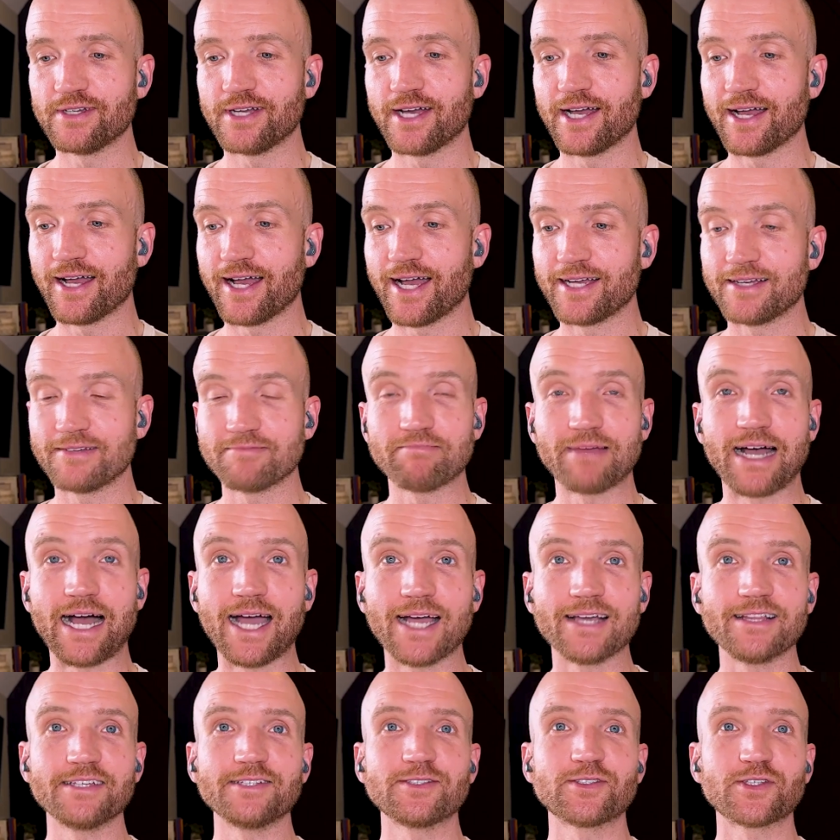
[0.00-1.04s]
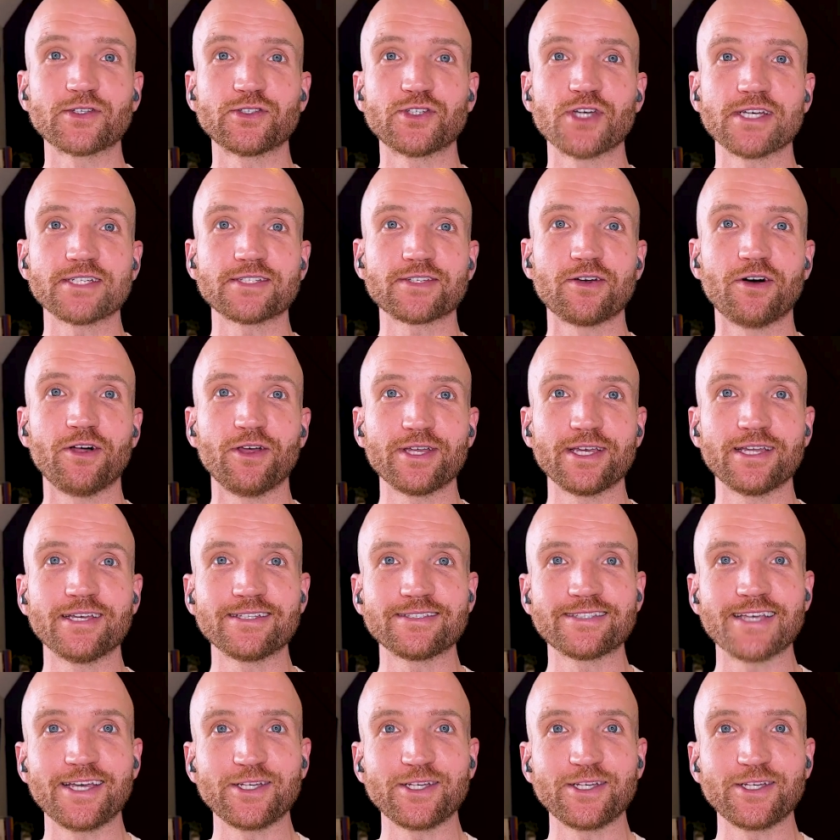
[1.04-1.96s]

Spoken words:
I highly suggest calling his